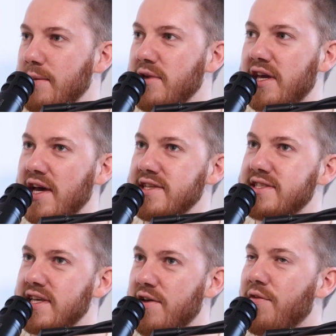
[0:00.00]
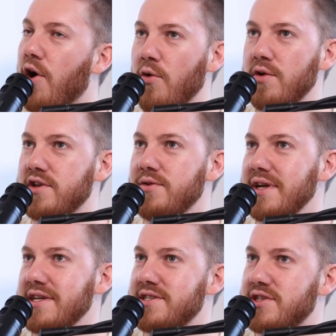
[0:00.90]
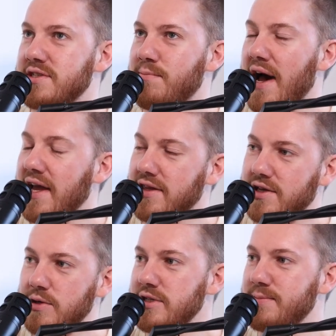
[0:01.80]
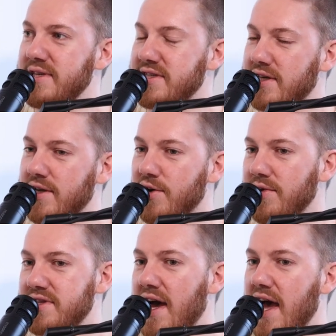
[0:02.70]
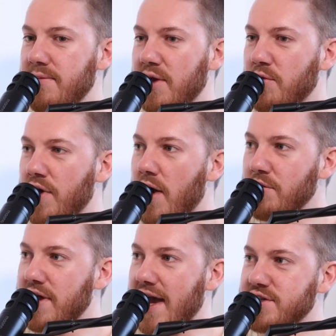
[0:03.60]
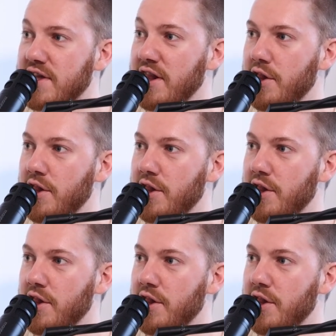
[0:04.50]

Because if all we're doing is just buying the newest piece of gear with time, like, we're not really actually